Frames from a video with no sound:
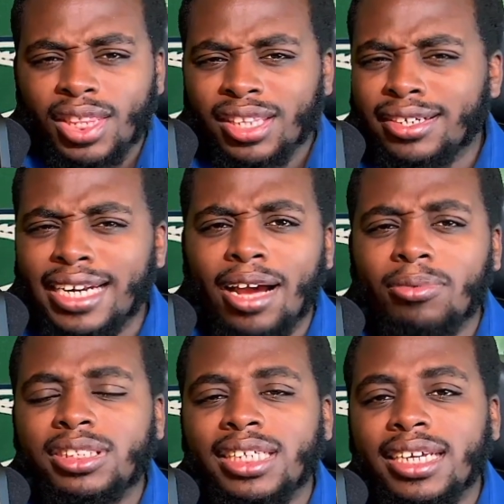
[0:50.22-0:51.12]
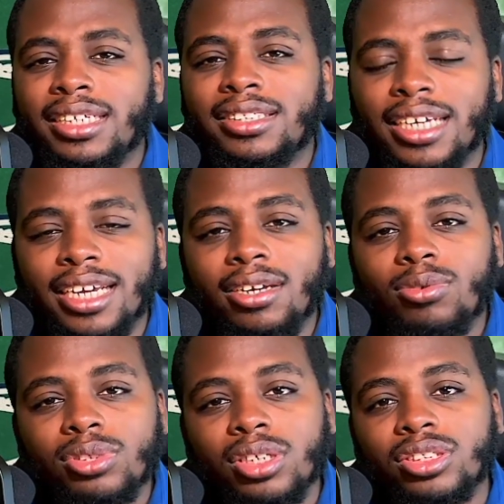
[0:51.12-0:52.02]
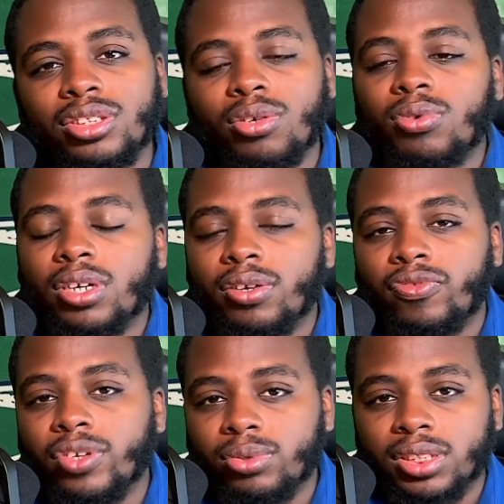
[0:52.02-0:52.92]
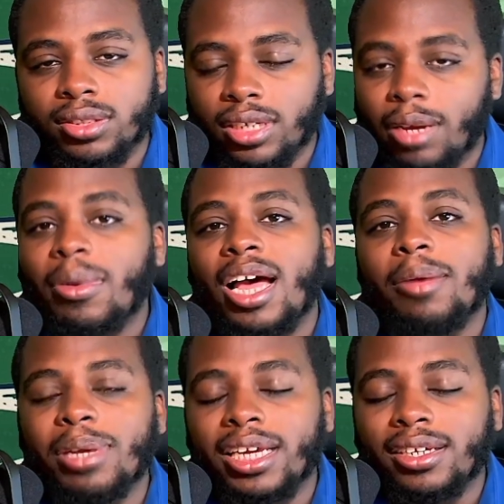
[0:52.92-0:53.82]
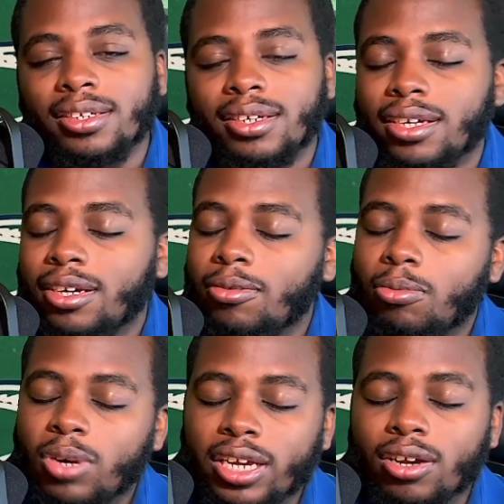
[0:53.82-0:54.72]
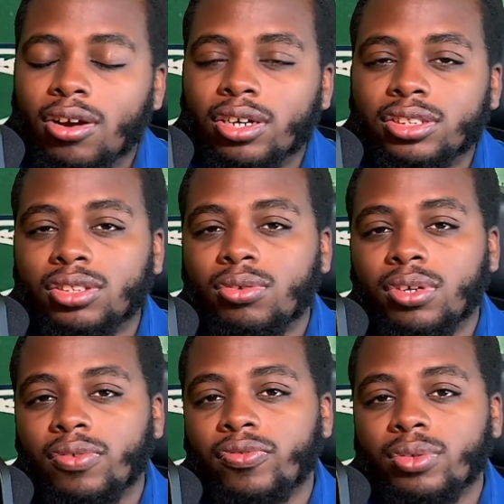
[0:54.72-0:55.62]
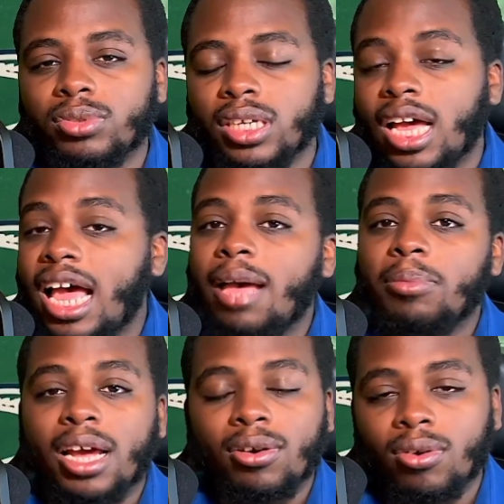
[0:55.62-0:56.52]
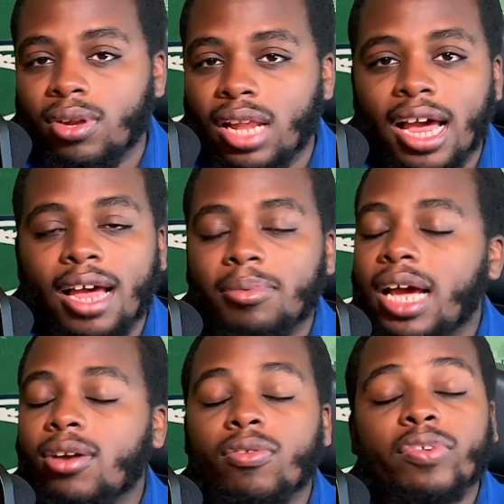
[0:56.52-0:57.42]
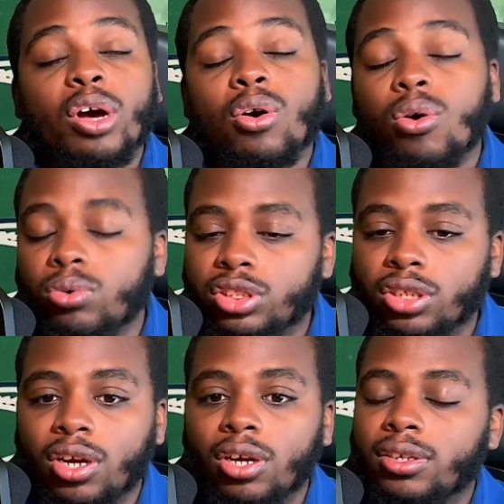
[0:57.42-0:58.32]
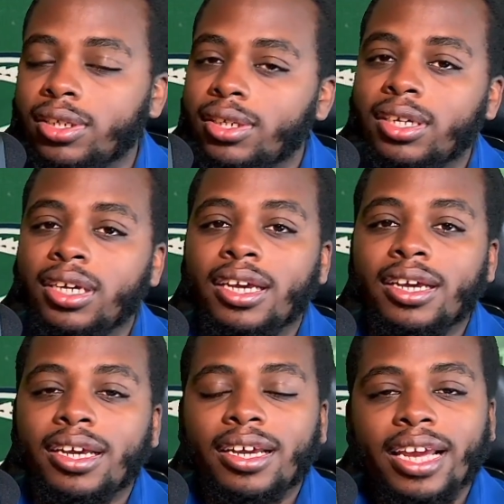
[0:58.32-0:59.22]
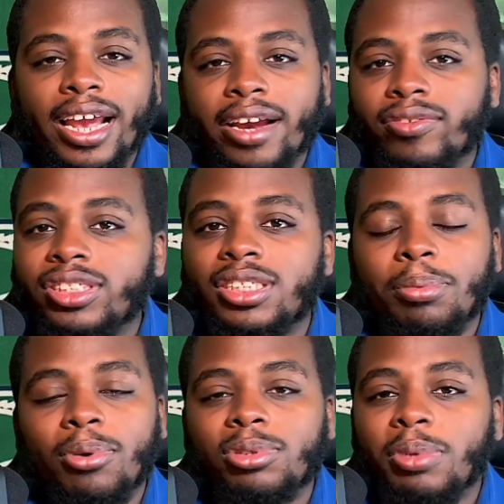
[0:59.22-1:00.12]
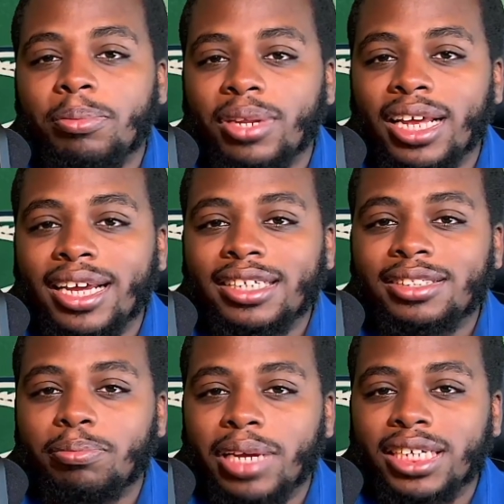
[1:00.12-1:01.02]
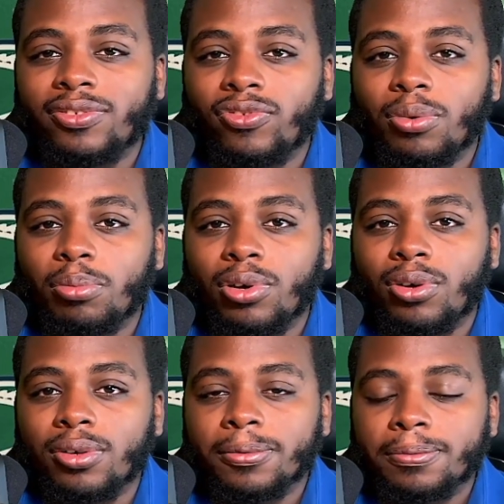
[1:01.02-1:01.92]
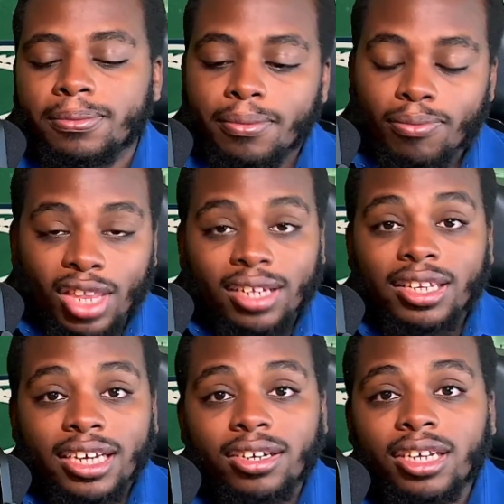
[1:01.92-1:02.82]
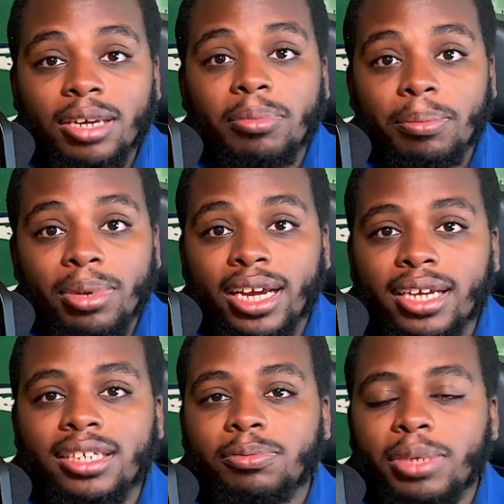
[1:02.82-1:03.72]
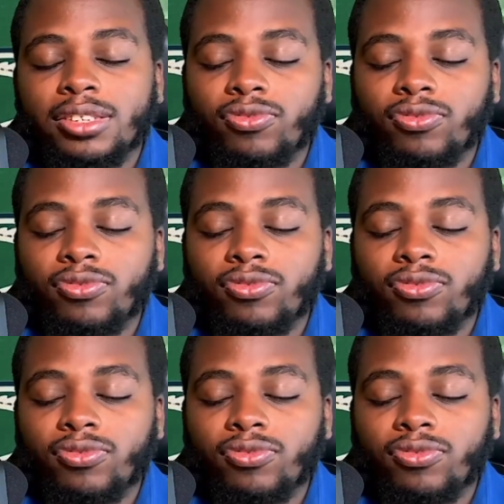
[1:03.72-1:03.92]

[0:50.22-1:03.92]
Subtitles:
Now, I will say this. The Eagles are so confusing, in my opinion. We are so confusing. I'm not going to lie. I'm not going to hold y'all. Aaron Sippel's been playing his best football. Literally been playing his best